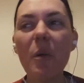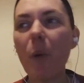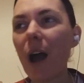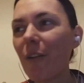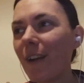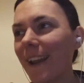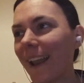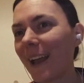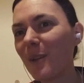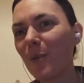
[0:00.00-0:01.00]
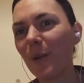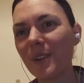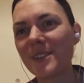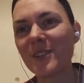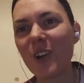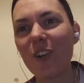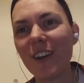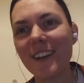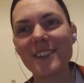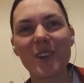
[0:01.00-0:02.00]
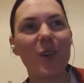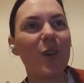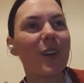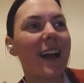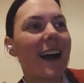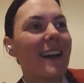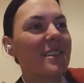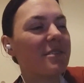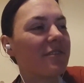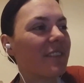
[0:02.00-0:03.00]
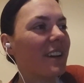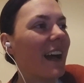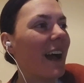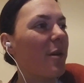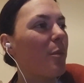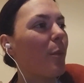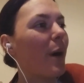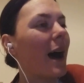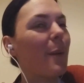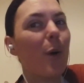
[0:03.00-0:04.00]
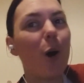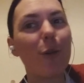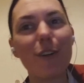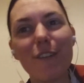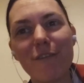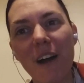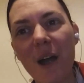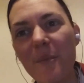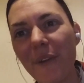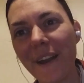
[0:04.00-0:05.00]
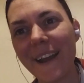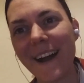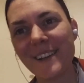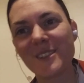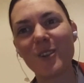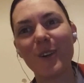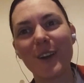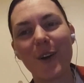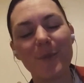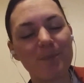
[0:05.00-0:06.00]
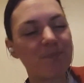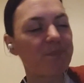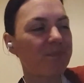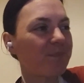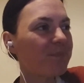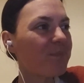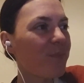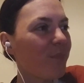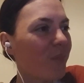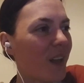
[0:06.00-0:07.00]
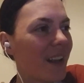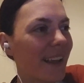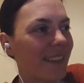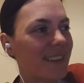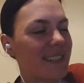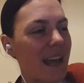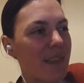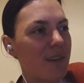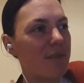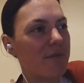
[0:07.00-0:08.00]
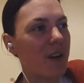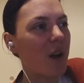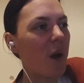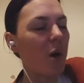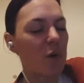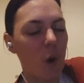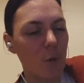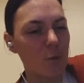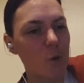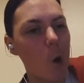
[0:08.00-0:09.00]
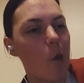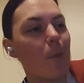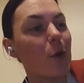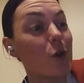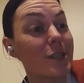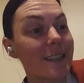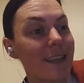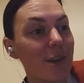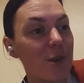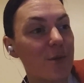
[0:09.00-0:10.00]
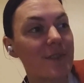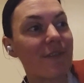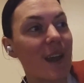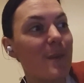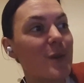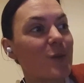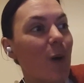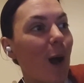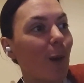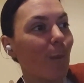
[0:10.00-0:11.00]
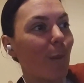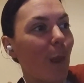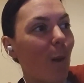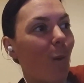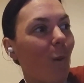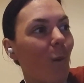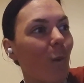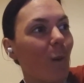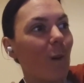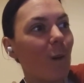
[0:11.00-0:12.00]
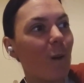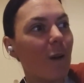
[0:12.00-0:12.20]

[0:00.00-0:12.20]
What I really like about this story is the whole kind of um, hammer horror vibe that it has going on. Like the death of Condo, the music they use for him as well, the whole